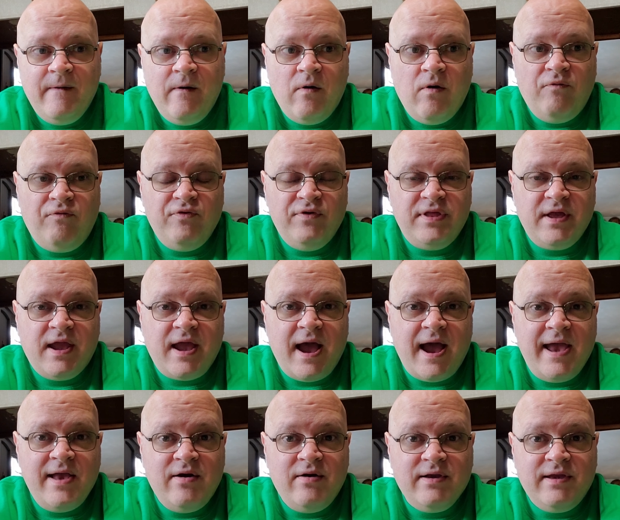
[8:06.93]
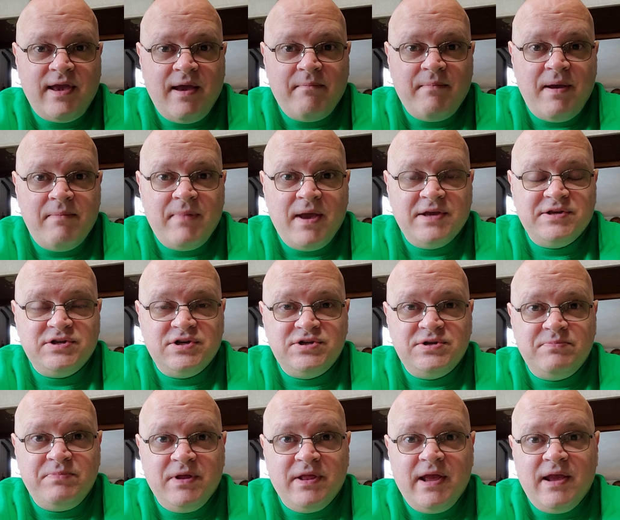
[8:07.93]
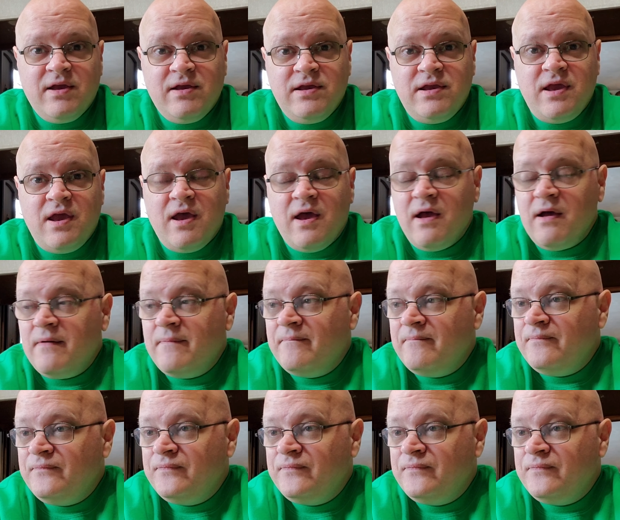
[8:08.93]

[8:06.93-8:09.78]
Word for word: hopefully the guy will get my message and be like, yeah.